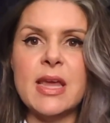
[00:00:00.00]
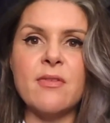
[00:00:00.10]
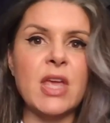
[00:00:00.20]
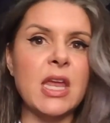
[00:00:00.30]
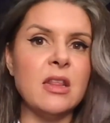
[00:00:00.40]

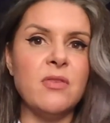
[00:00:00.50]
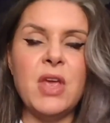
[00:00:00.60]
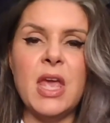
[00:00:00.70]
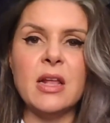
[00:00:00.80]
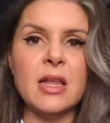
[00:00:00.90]
navigating the
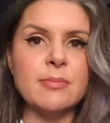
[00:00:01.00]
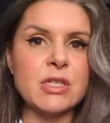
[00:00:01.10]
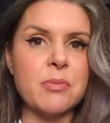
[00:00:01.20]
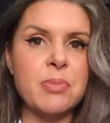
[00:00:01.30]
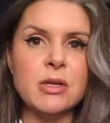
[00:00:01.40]
VA
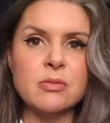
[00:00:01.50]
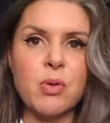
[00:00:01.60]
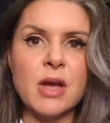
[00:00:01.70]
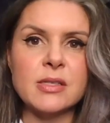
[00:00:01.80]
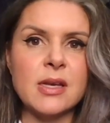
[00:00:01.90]
claims and appeals
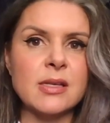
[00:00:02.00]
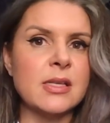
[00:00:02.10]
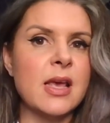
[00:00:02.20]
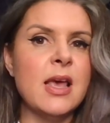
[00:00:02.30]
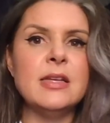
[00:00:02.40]
process,